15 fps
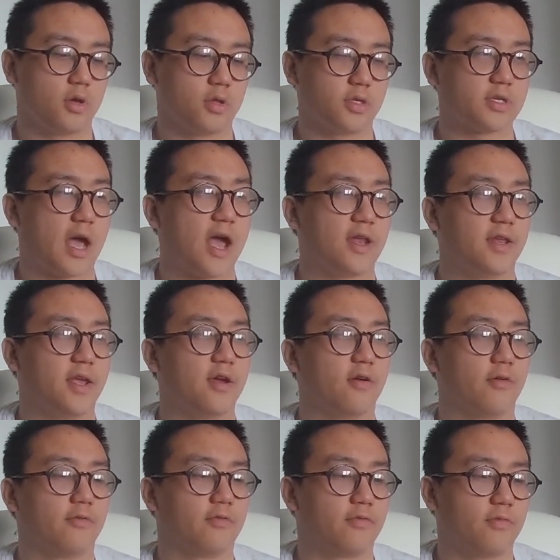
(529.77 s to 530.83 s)
This idea
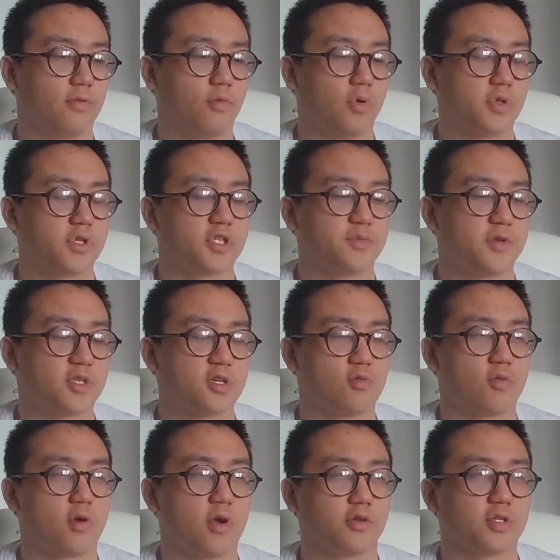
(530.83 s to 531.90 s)
of wanting to be
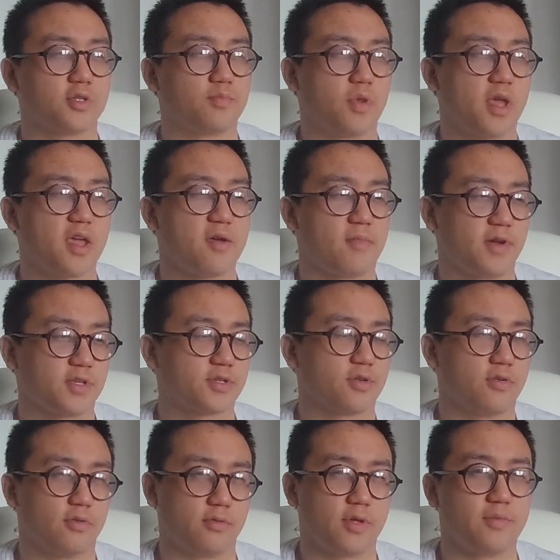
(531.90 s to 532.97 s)
somewhere else is plaguing my
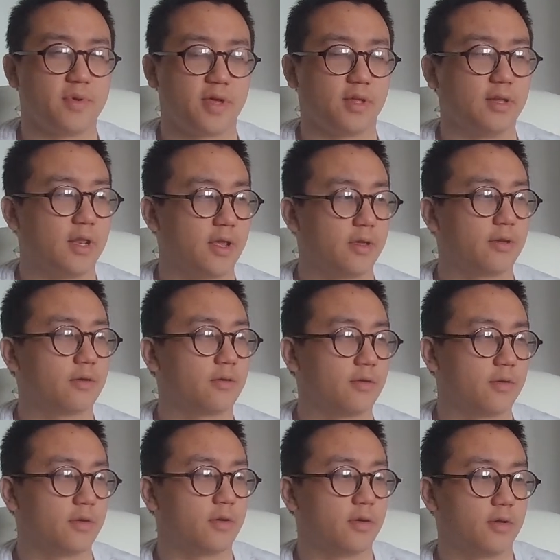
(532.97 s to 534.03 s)
soul immediately.
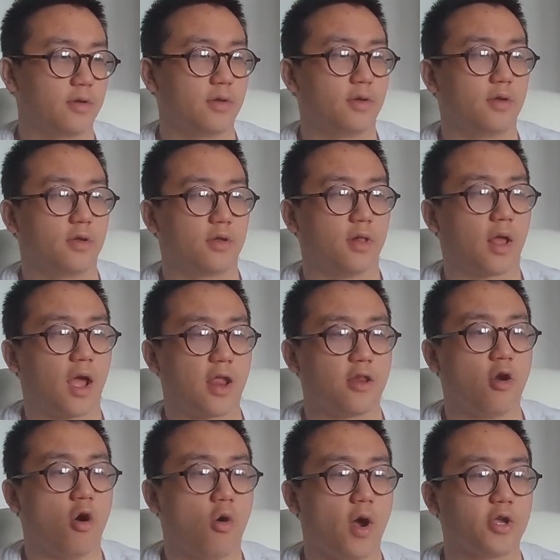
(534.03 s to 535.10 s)
I
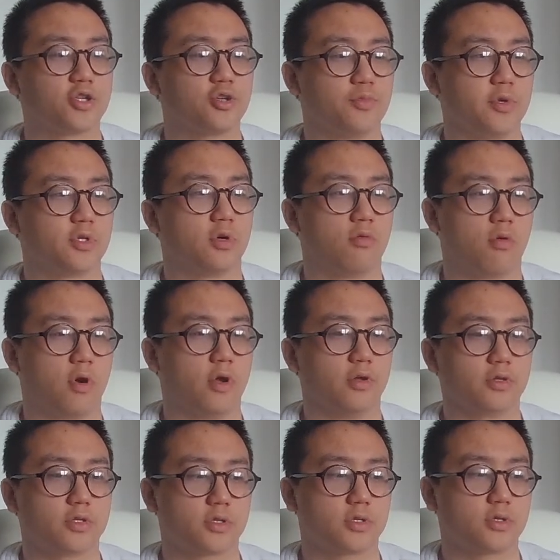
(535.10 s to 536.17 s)
know I should be somewhere
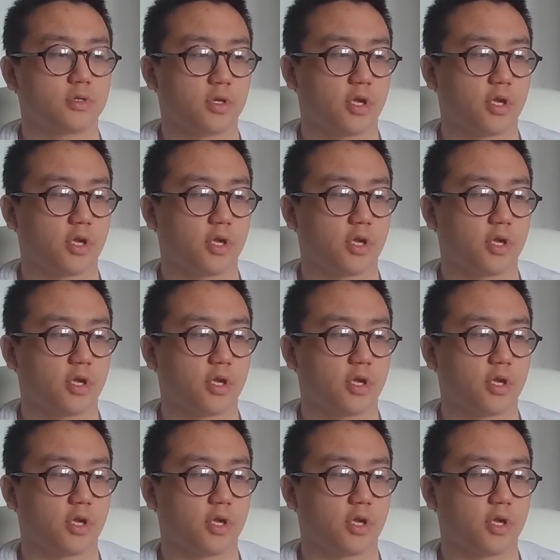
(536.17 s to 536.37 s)
else.